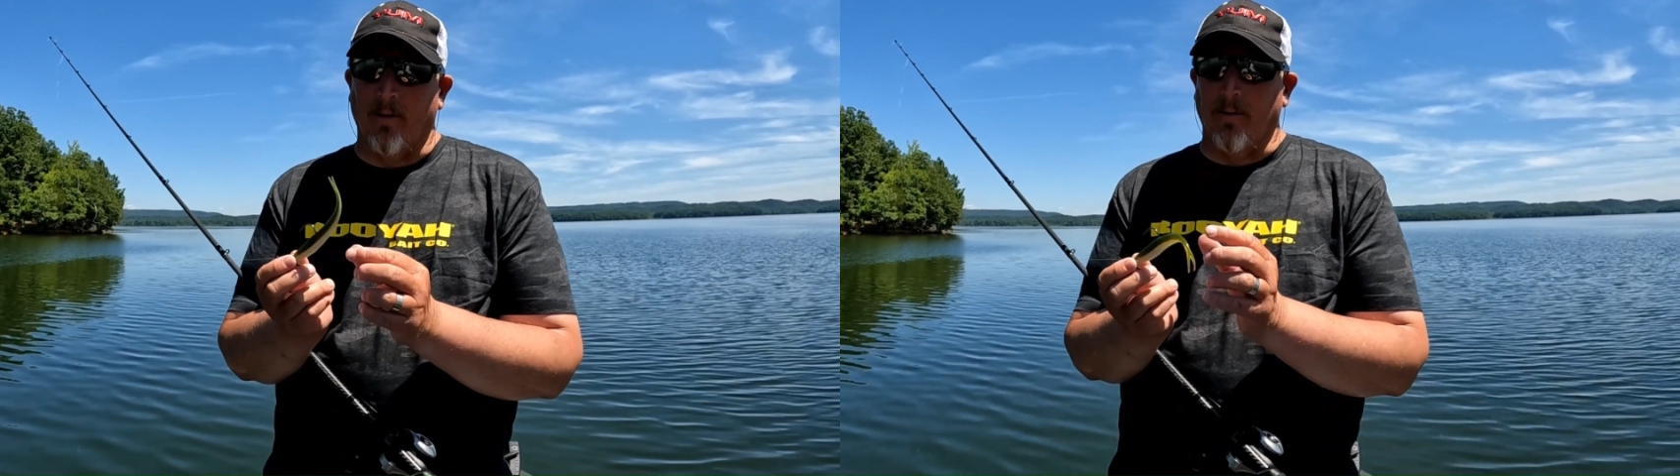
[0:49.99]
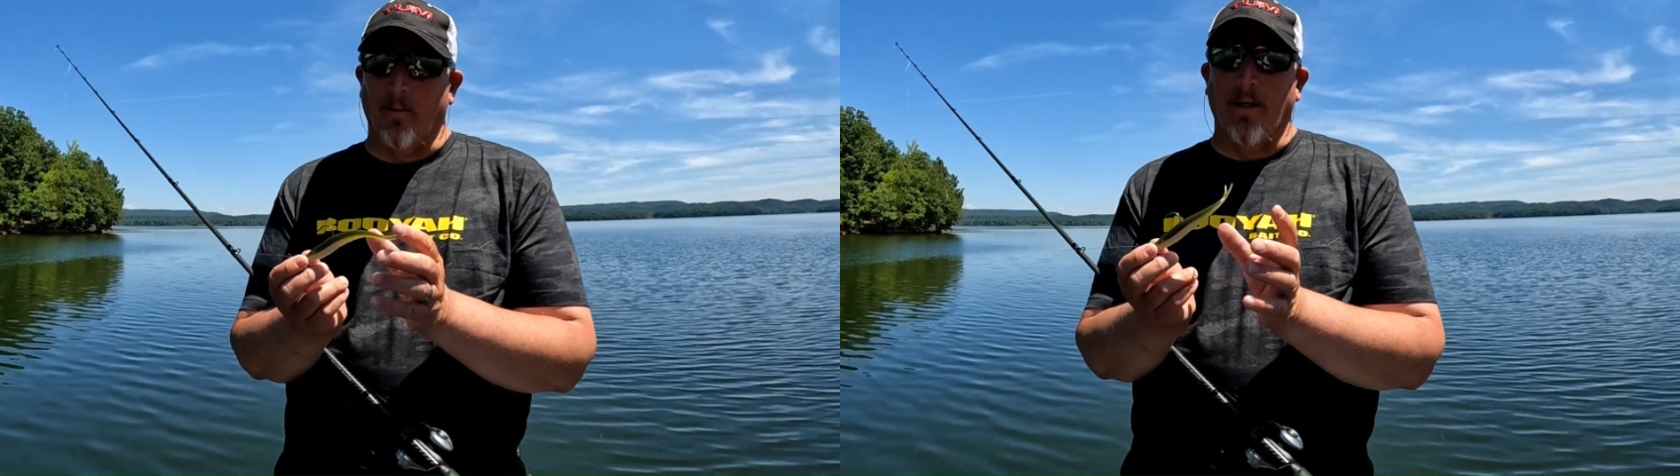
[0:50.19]

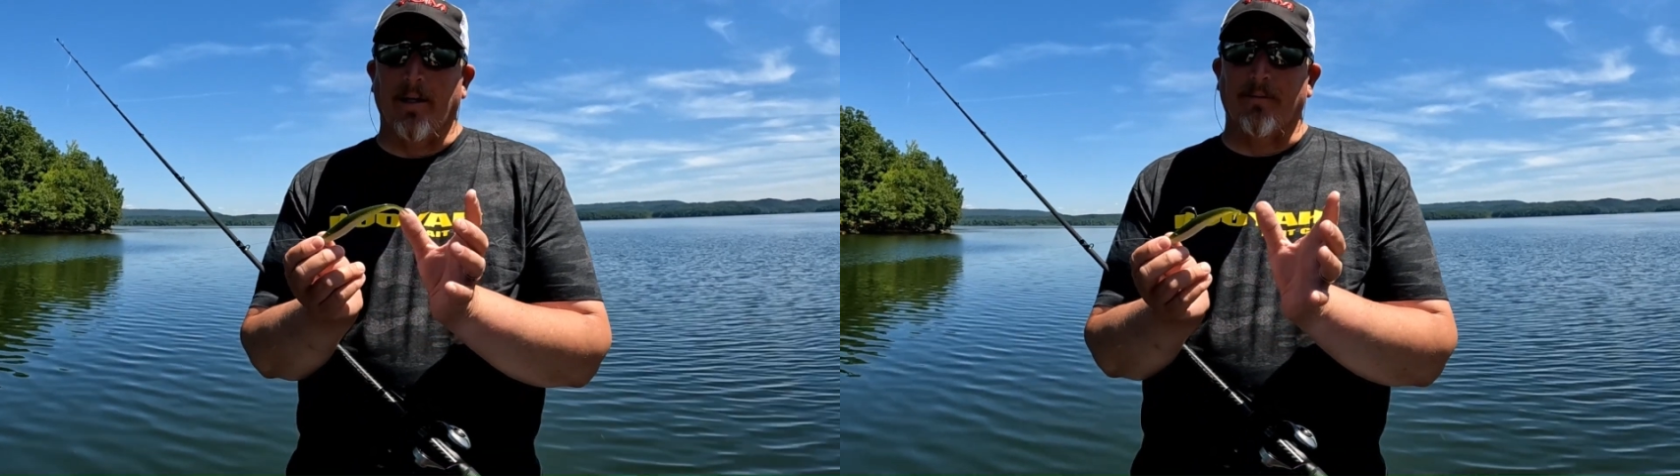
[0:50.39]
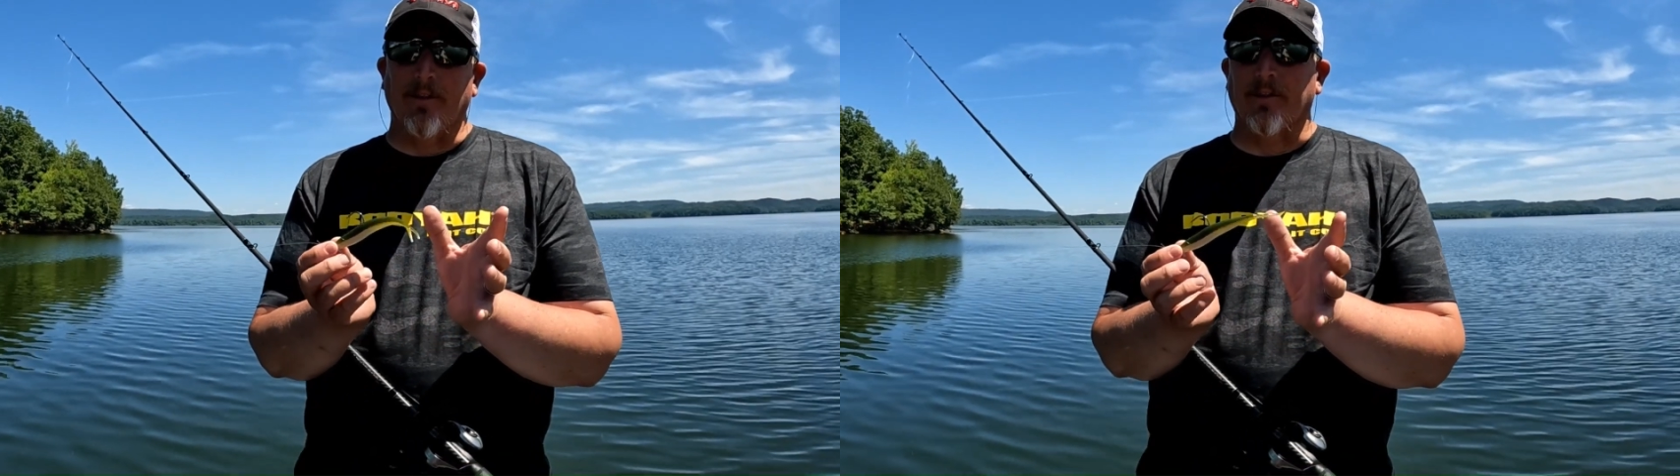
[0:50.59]
The way
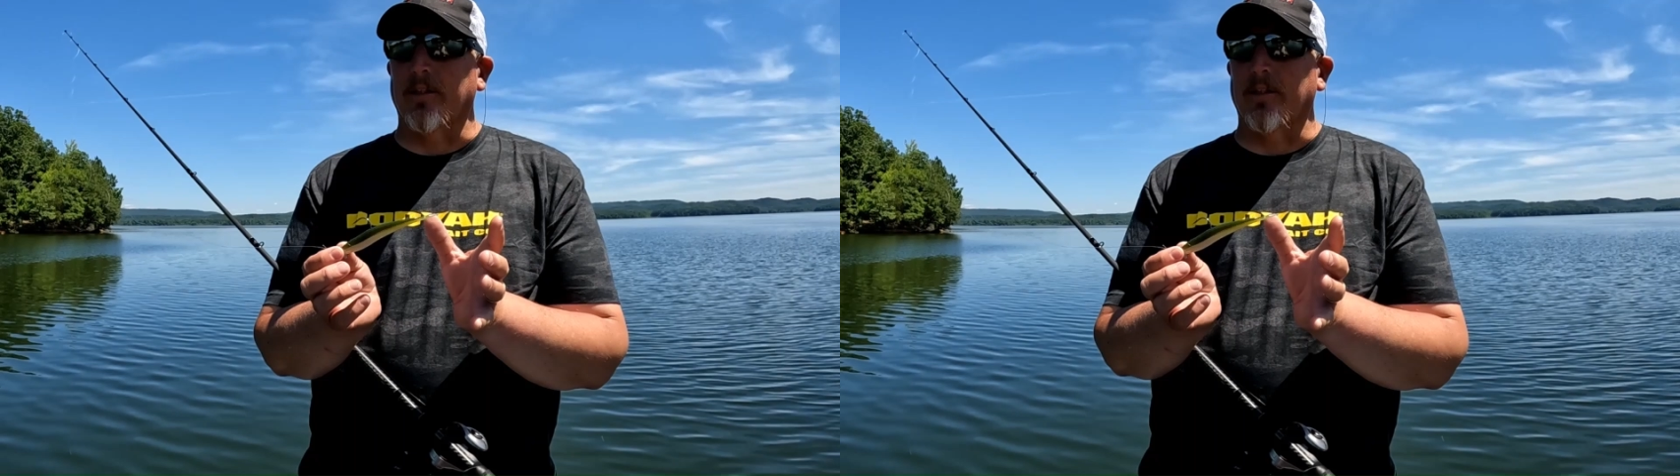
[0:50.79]
I fish